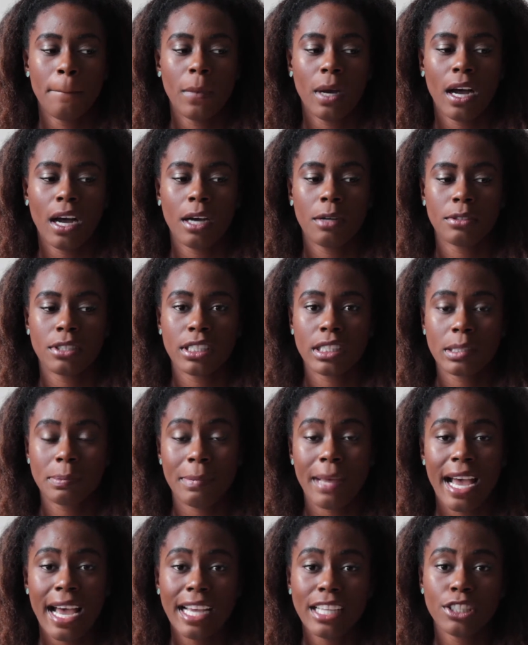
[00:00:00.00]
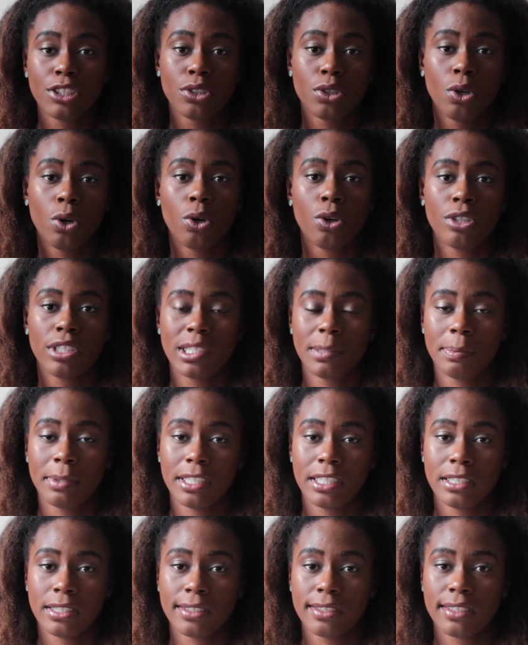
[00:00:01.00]
smash the orange
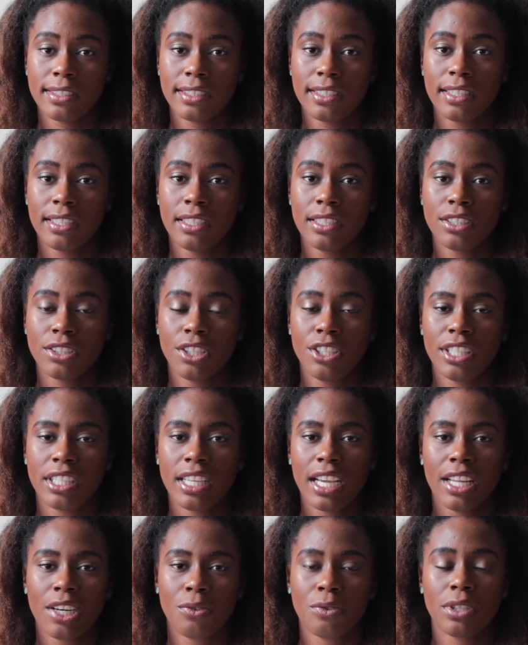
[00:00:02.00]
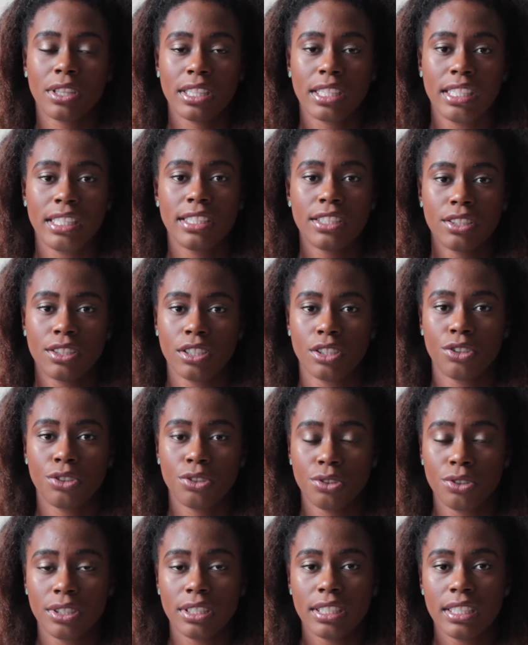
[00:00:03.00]
peels so you can kind of release the
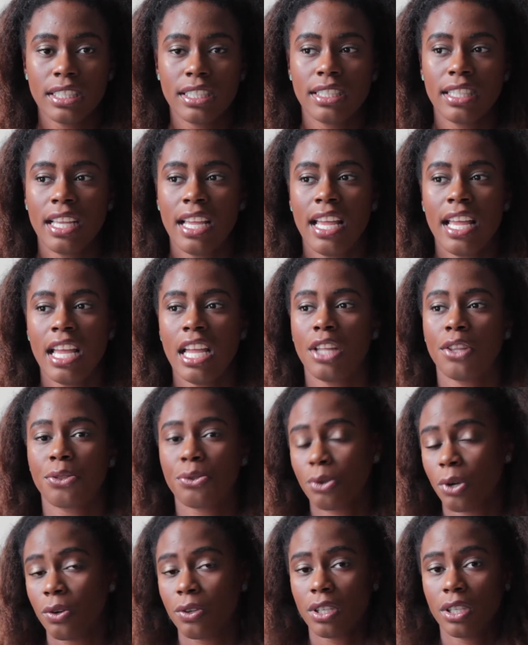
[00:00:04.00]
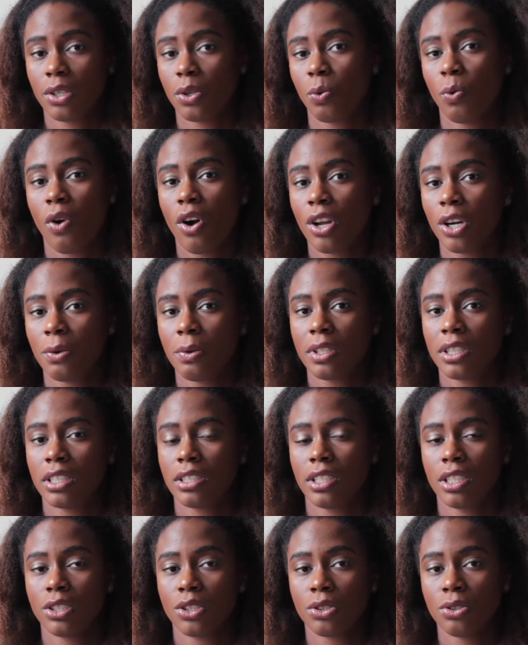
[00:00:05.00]
juices and throw it in the water with
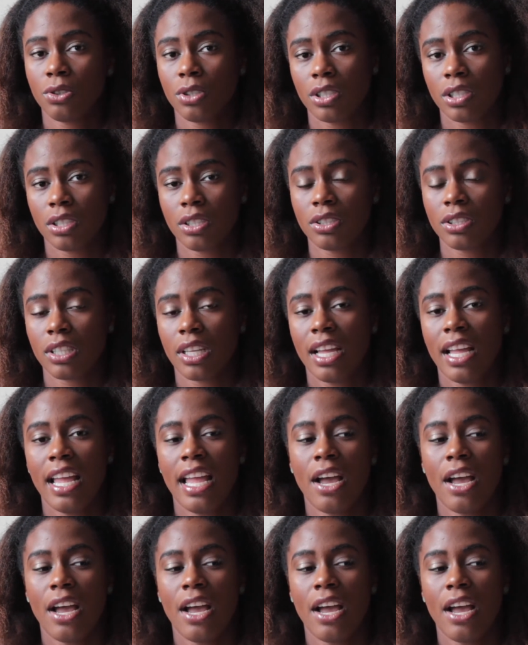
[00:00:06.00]
essential oils.